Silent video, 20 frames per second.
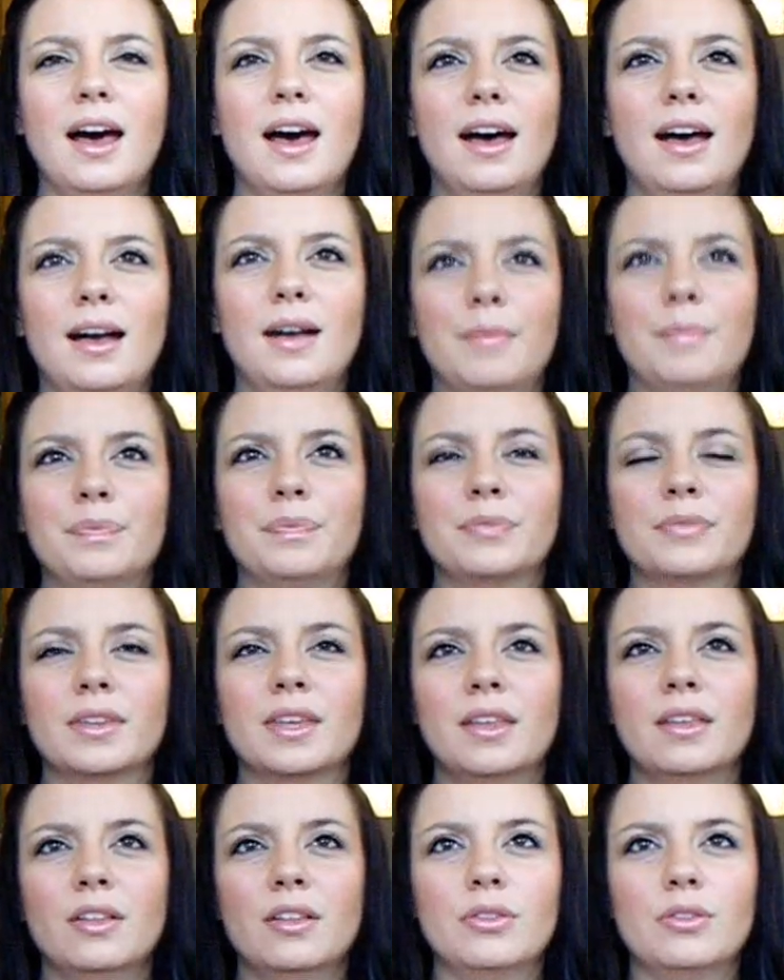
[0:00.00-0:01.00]
Um,
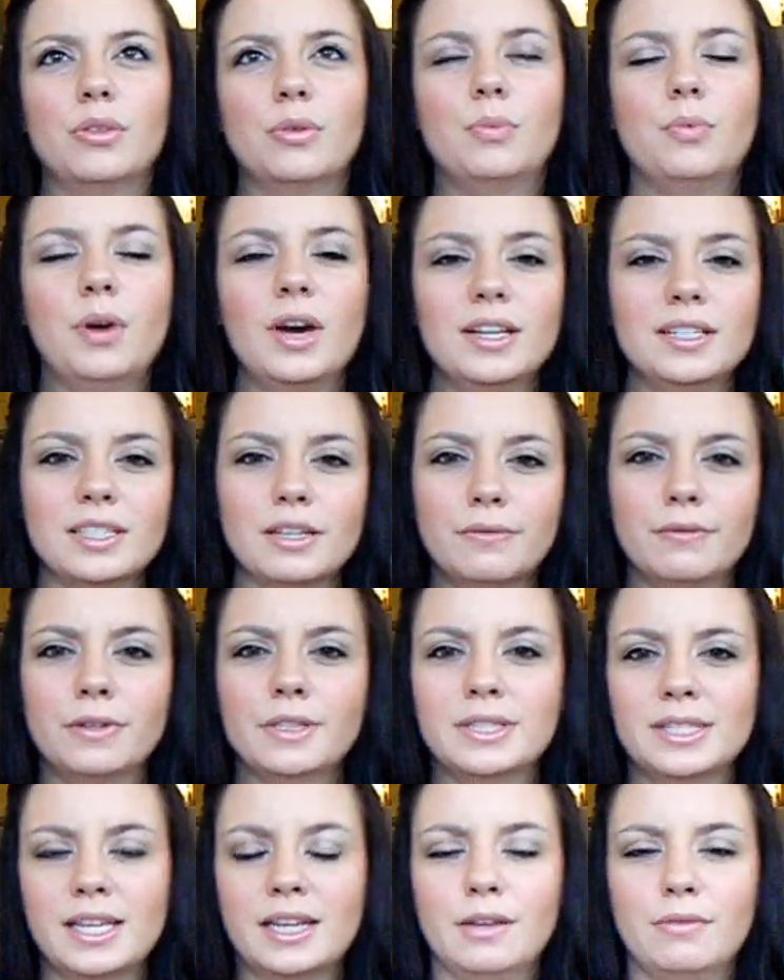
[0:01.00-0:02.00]
the one
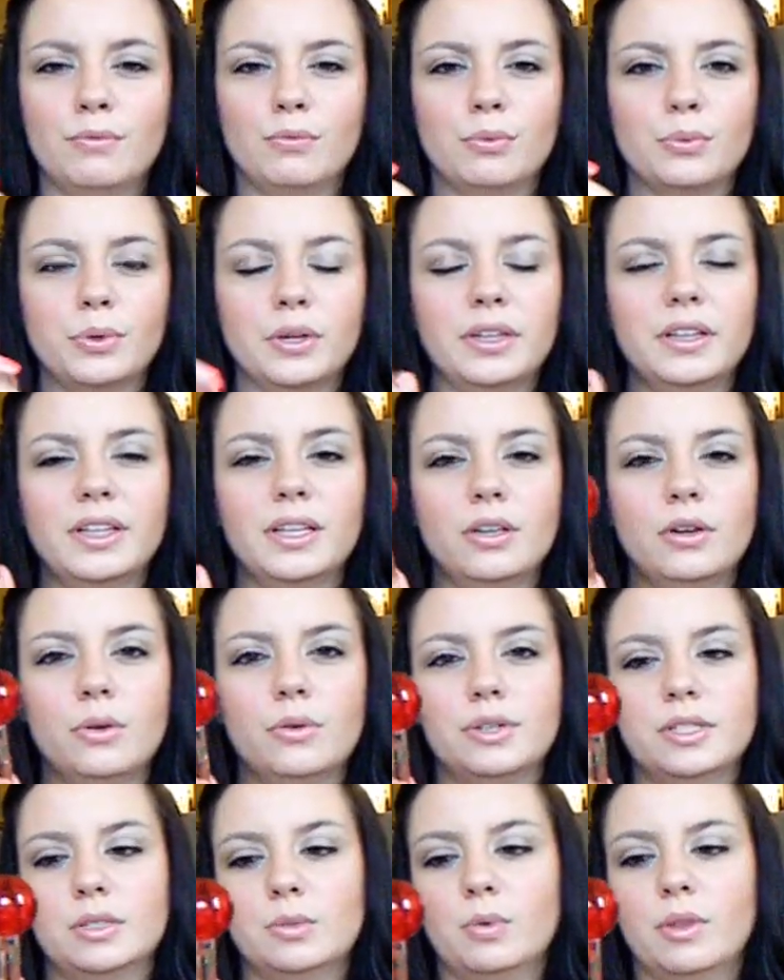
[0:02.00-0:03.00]
difference that I've really
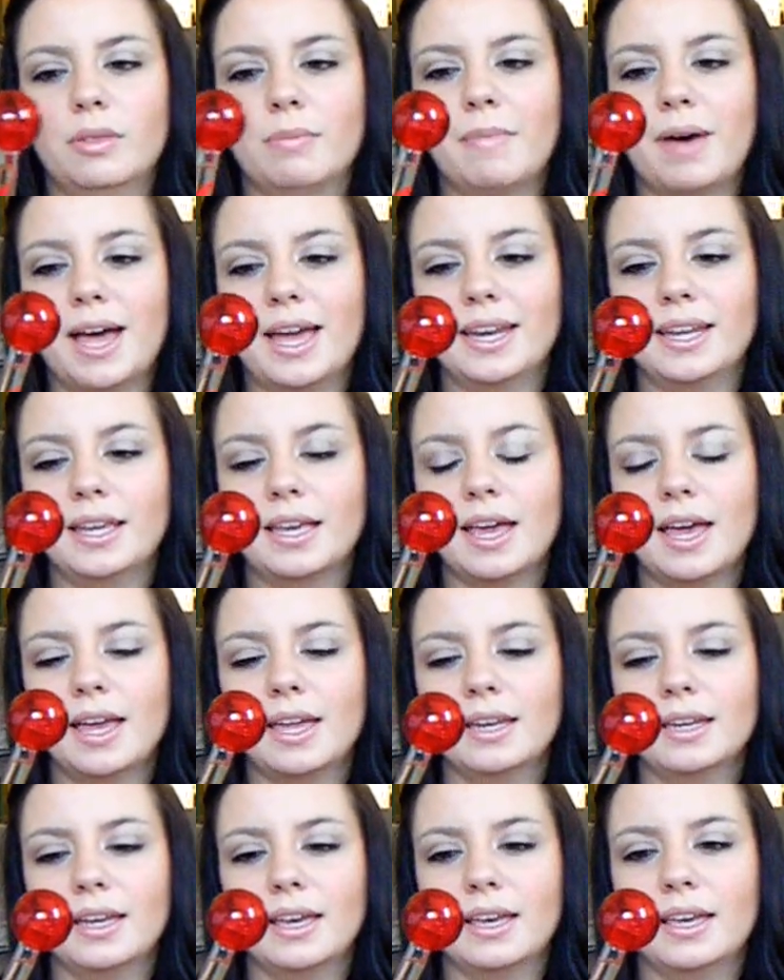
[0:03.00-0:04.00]
noticed with Mine
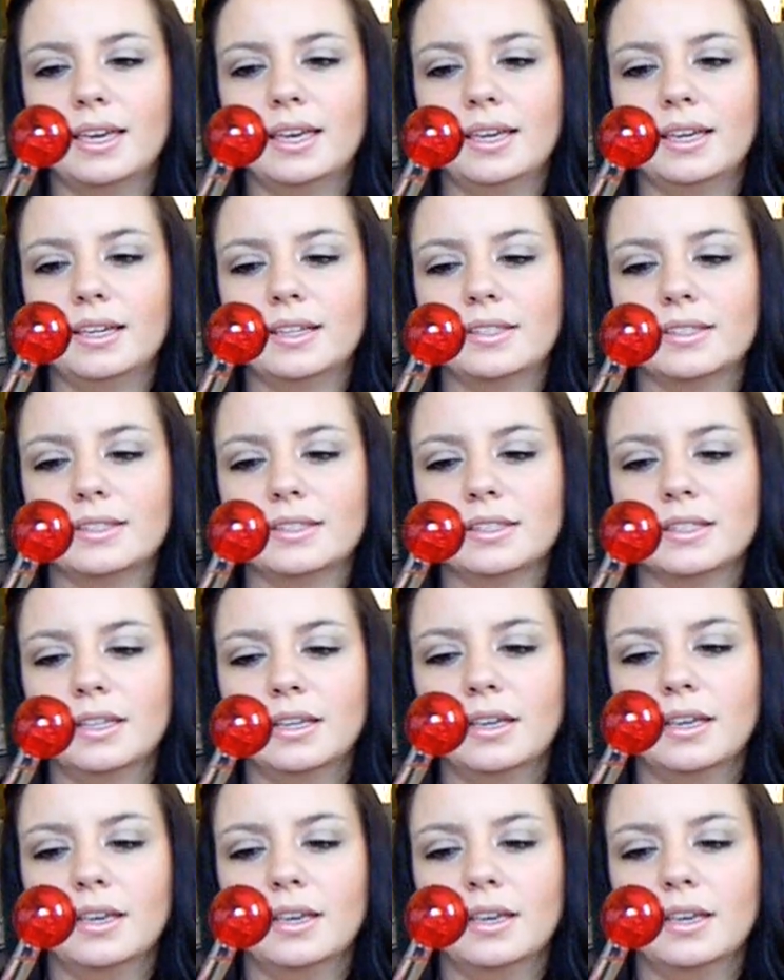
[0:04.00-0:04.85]
Again is